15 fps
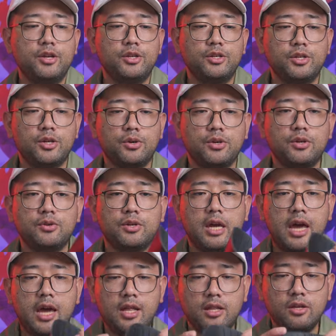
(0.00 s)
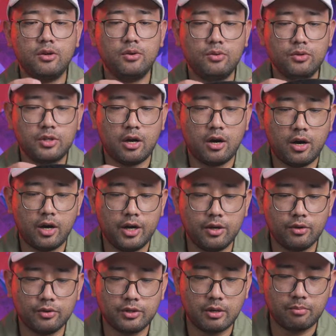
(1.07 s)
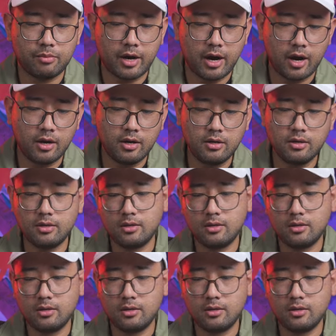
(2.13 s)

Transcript: So you can use a Hario Zebrang,